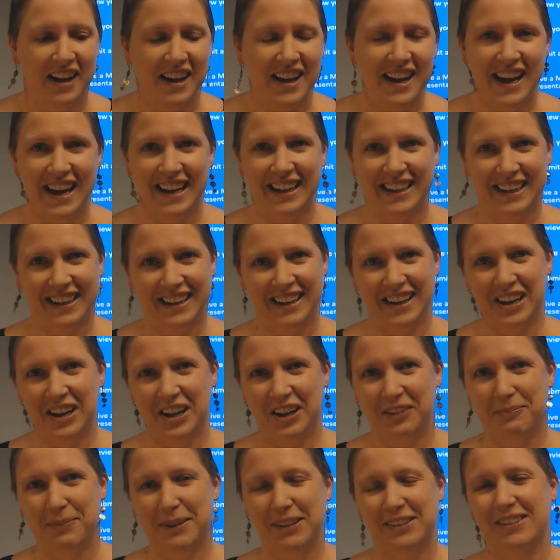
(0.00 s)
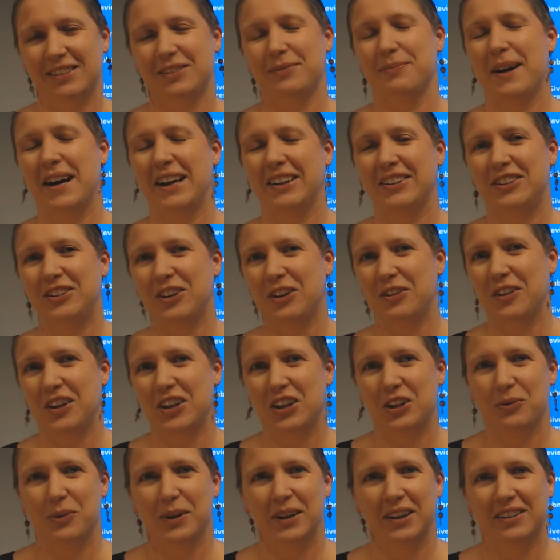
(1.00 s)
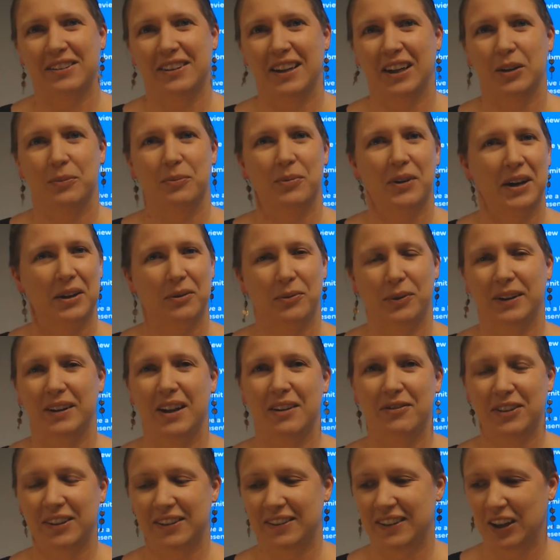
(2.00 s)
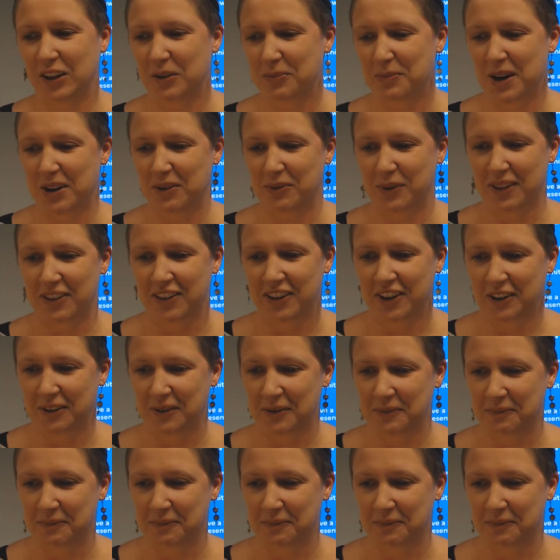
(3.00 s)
Any business milestone that you want to celebrate, we love to celebrate with you.